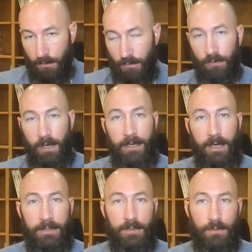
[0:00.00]
Try
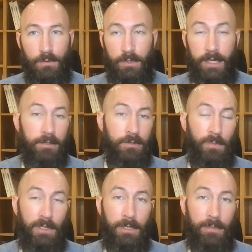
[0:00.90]
not to yell at
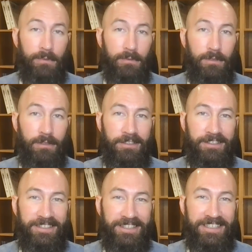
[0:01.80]
too many people
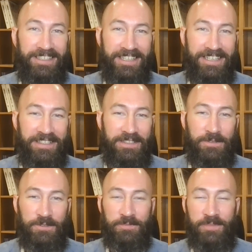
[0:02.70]
on
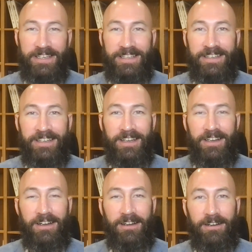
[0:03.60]
social media
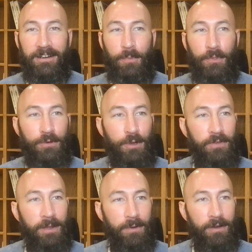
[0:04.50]
up through
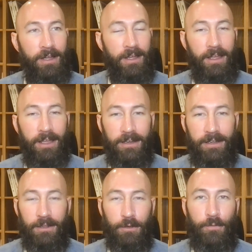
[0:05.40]
November. And
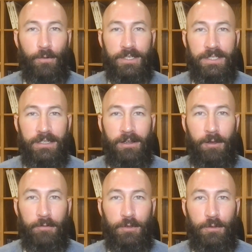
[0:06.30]
I look forward to seeing
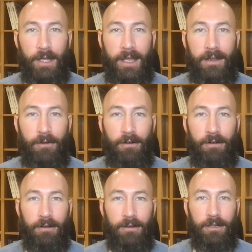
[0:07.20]
all of you at
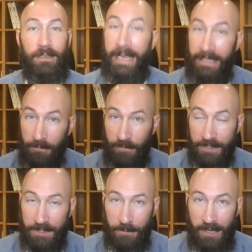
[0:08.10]
our client
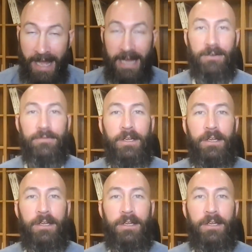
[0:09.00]
events that we have